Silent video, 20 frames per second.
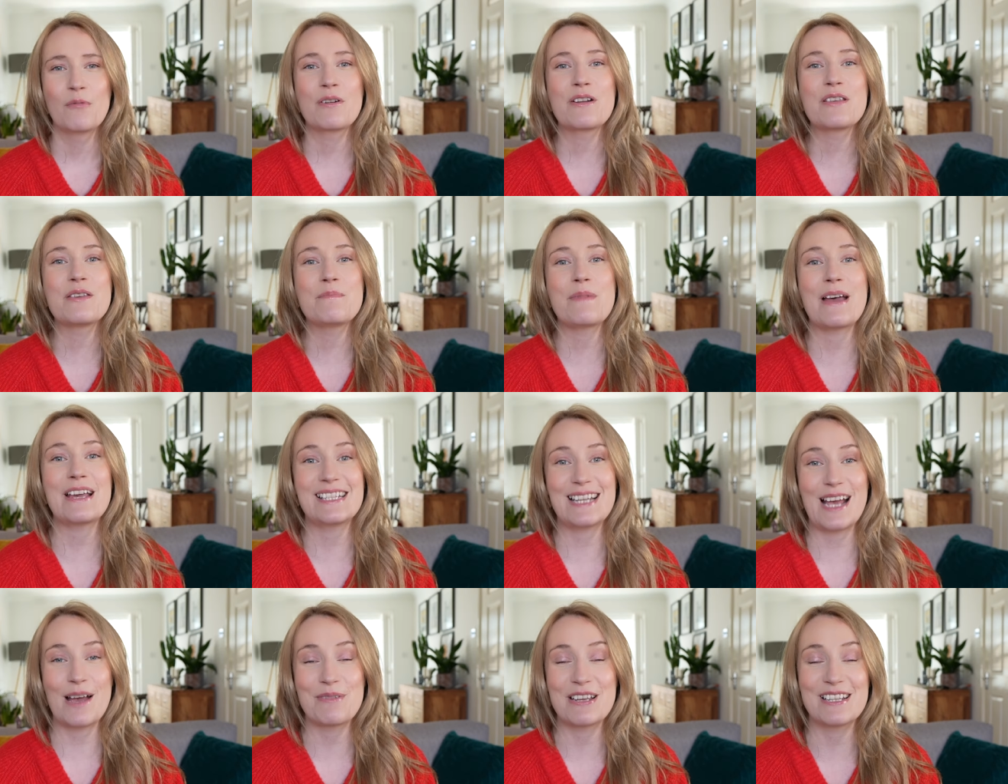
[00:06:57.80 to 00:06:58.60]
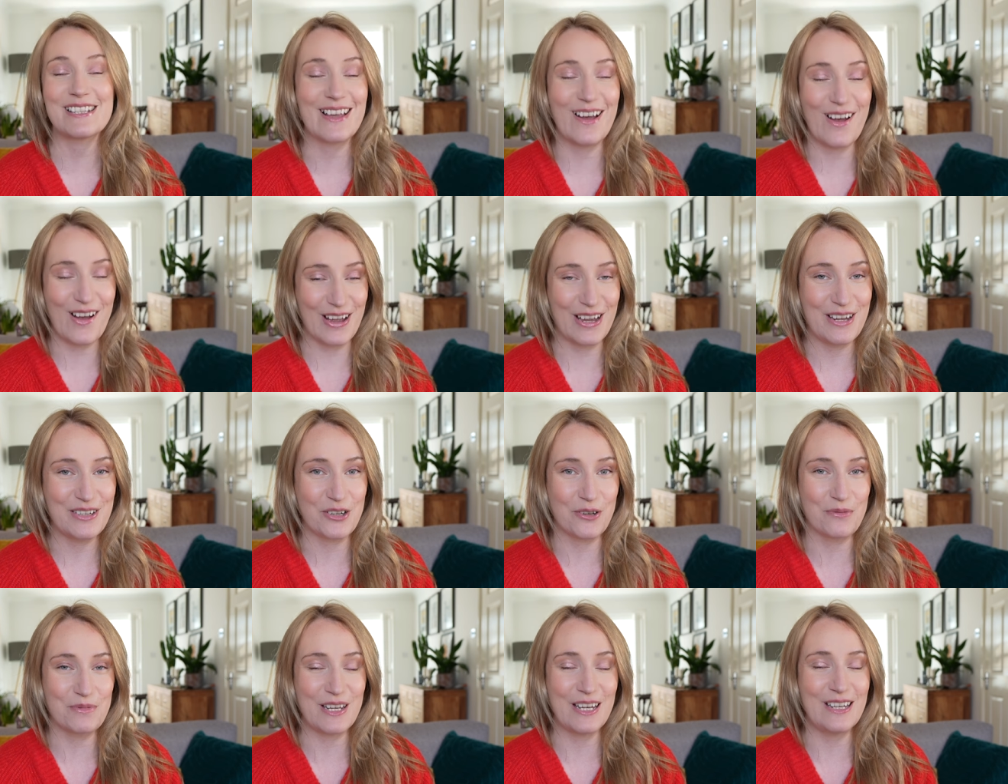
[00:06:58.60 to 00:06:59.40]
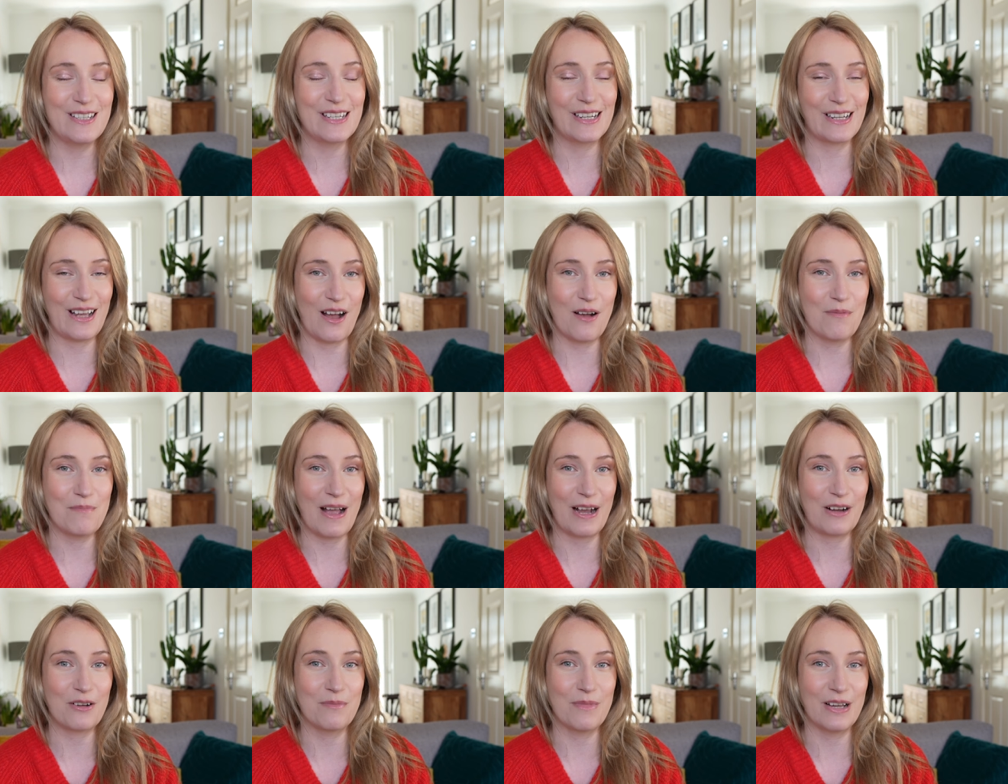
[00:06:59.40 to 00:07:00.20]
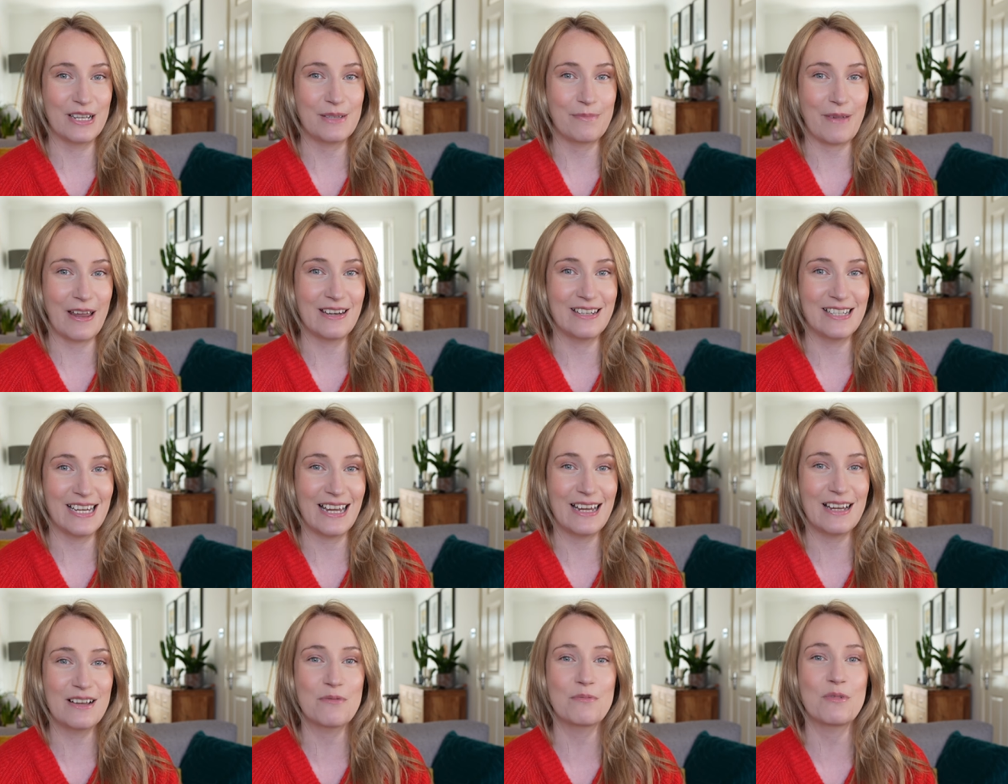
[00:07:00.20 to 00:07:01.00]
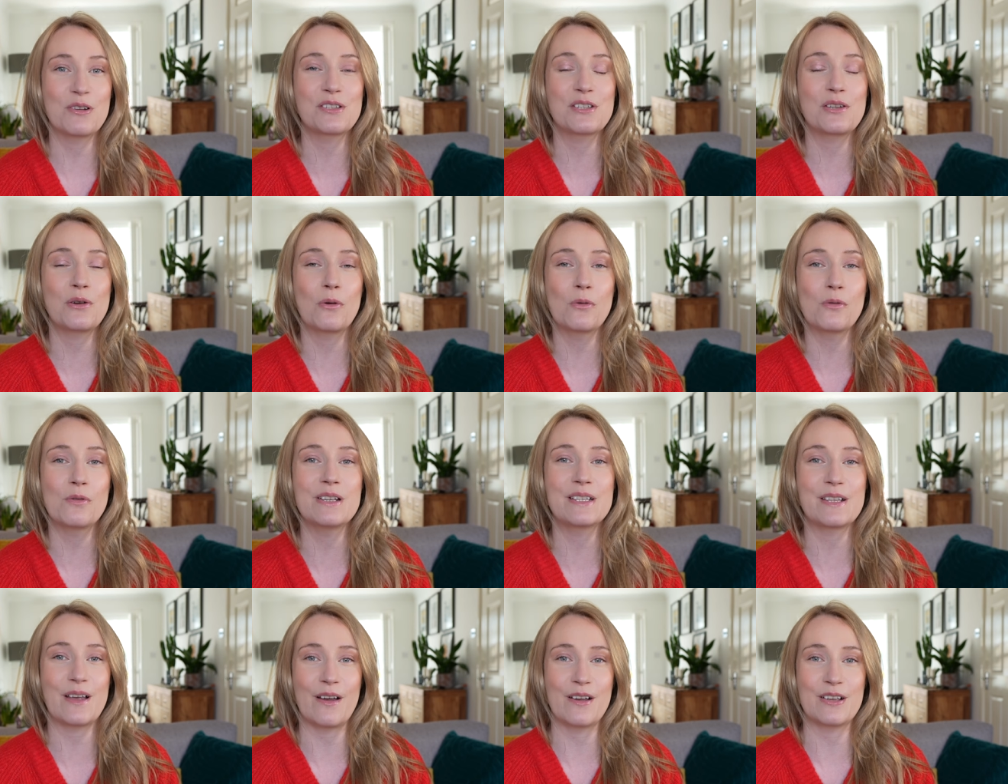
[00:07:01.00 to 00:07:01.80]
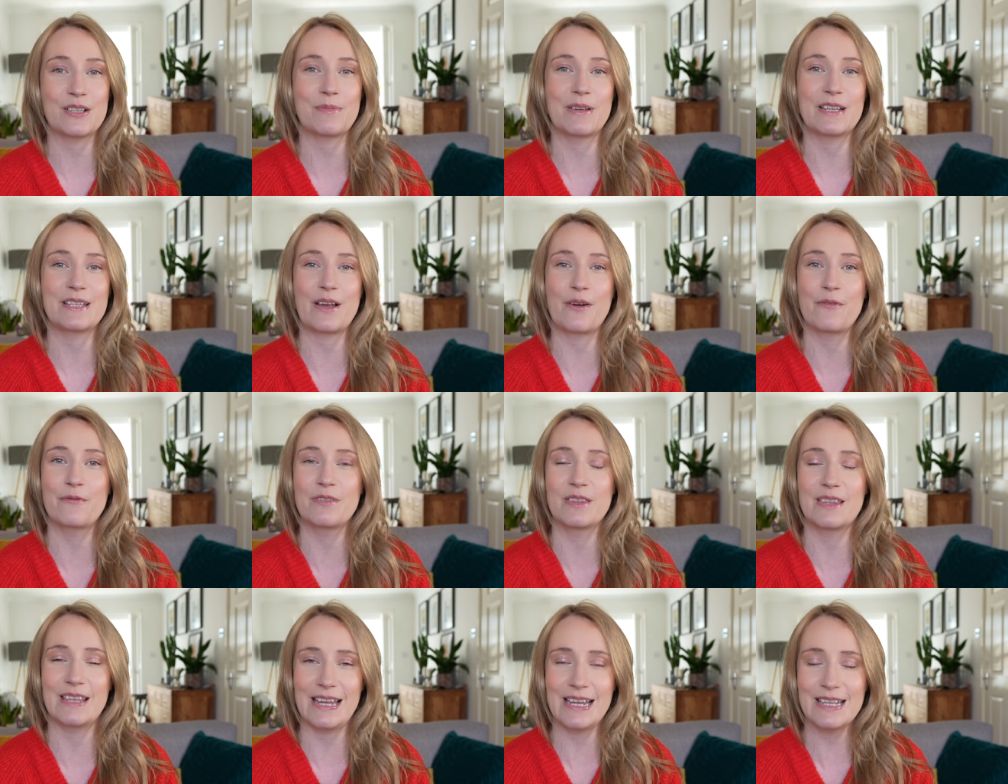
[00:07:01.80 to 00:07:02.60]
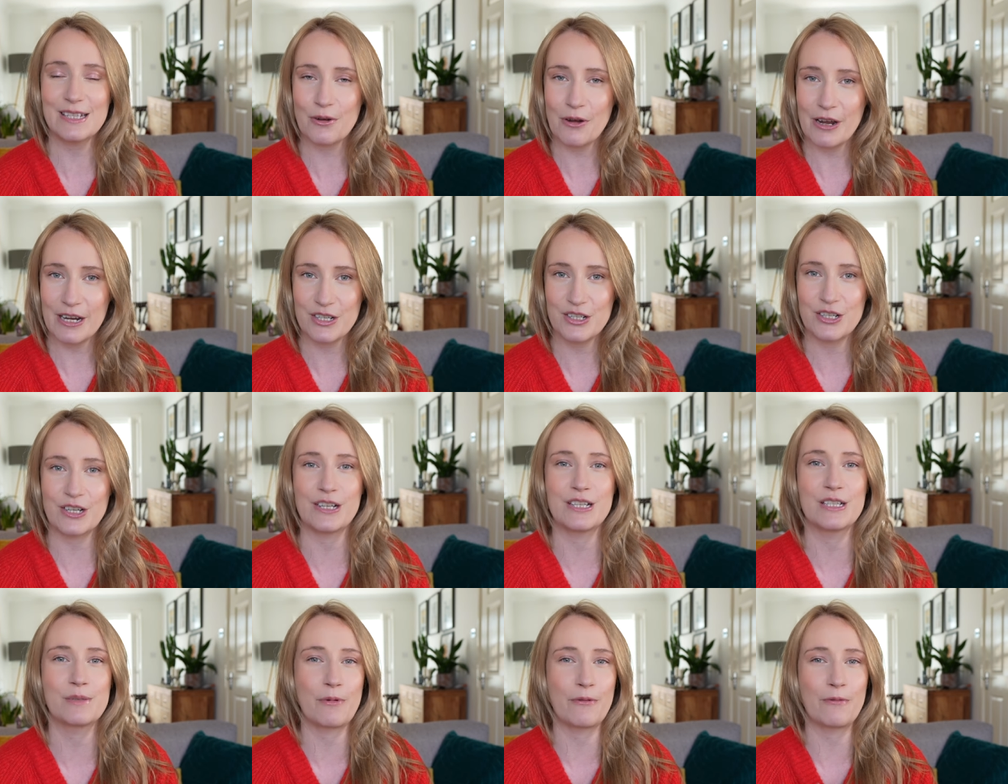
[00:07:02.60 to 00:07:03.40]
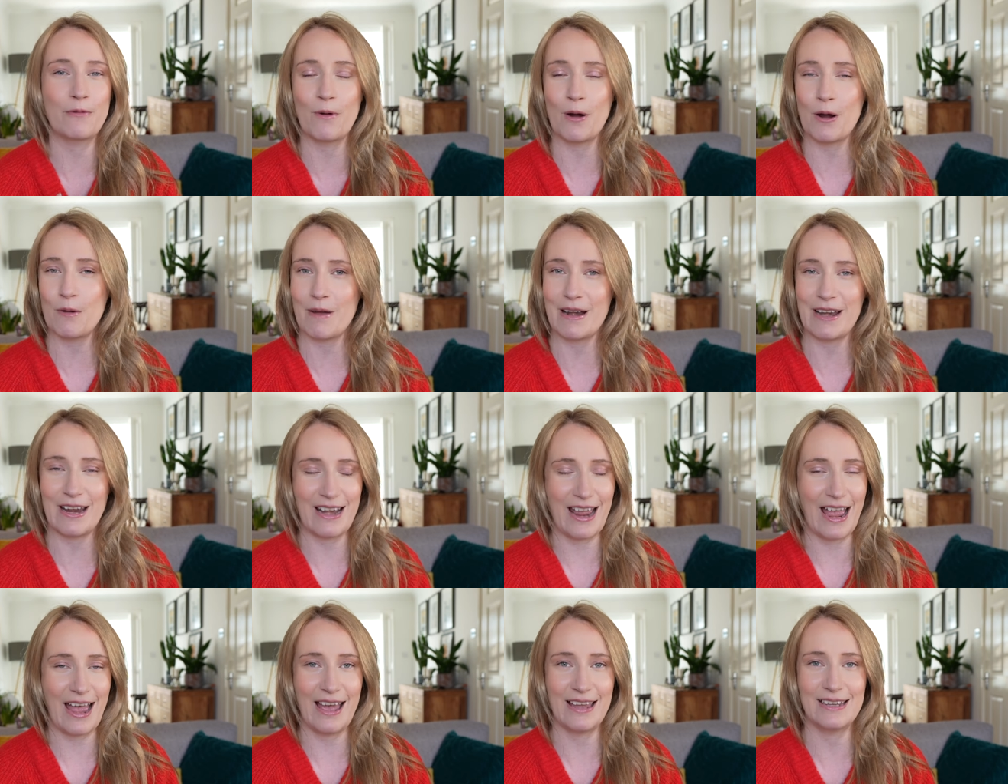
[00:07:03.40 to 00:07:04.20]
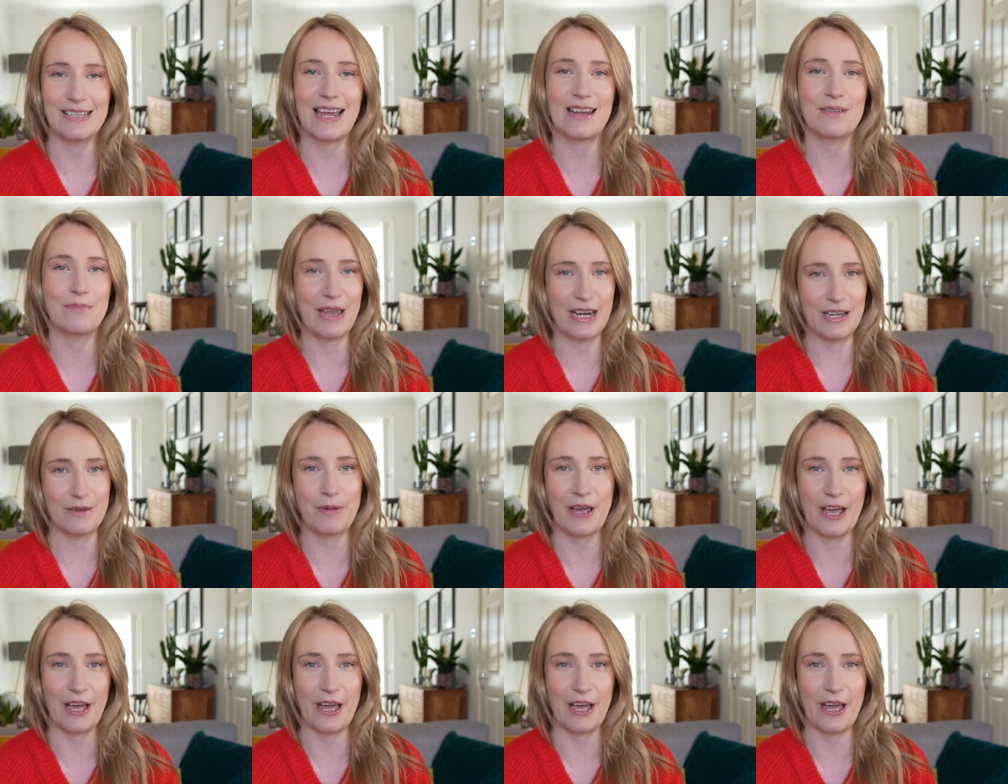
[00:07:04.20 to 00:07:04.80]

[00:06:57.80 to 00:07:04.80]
One of the best habits that I adopted to cut back on my spending was to always ask myself these questions before I went ahead and made a